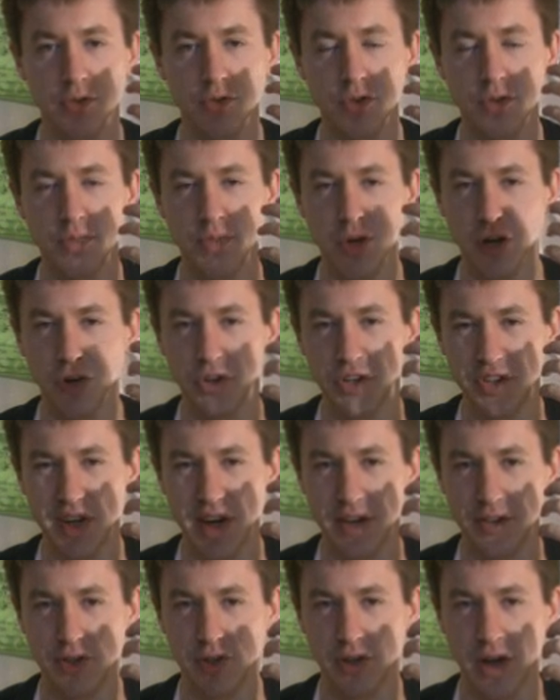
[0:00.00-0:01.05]
of smell
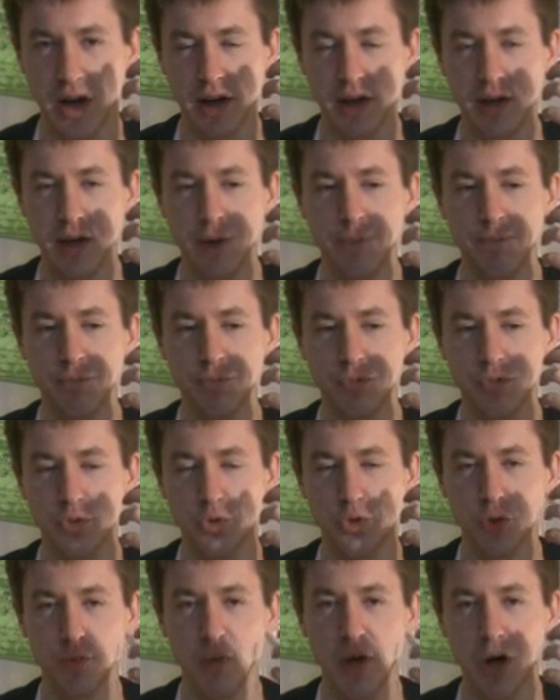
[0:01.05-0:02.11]
detects a lot. You
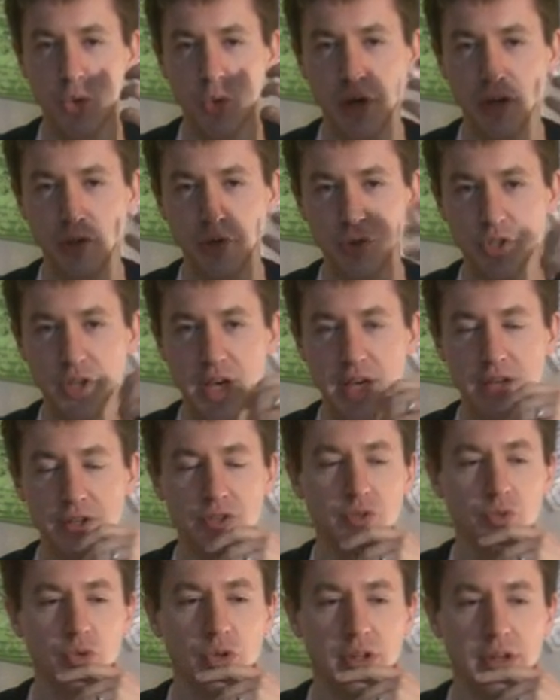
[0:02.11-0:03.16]
smell what you
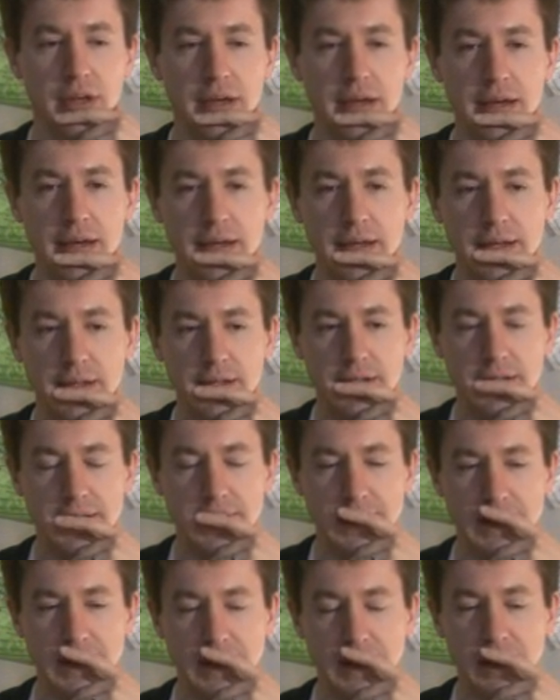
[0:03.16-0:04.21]
taste, really.
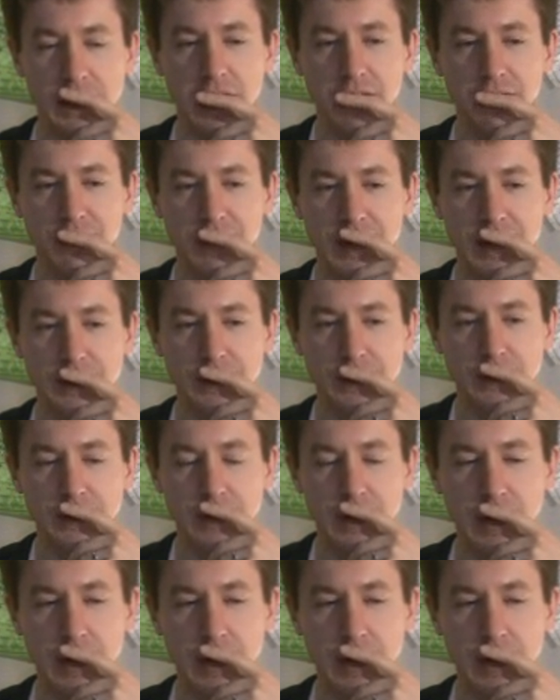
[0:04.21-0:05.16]
in a lot of cases.